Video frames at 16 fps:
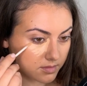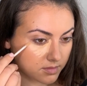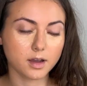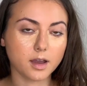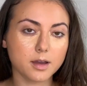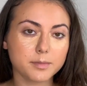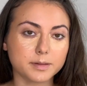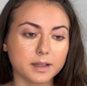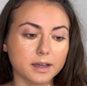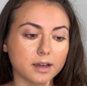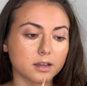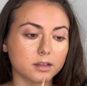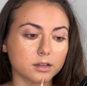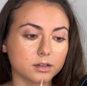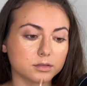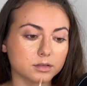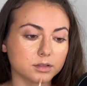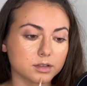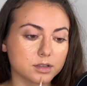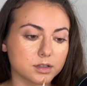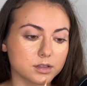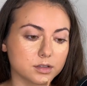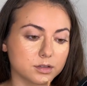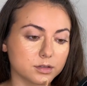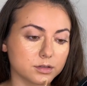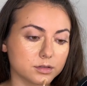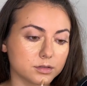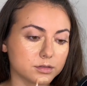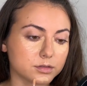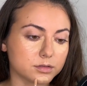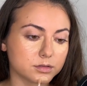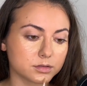I apply it on the chin
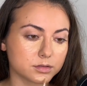too,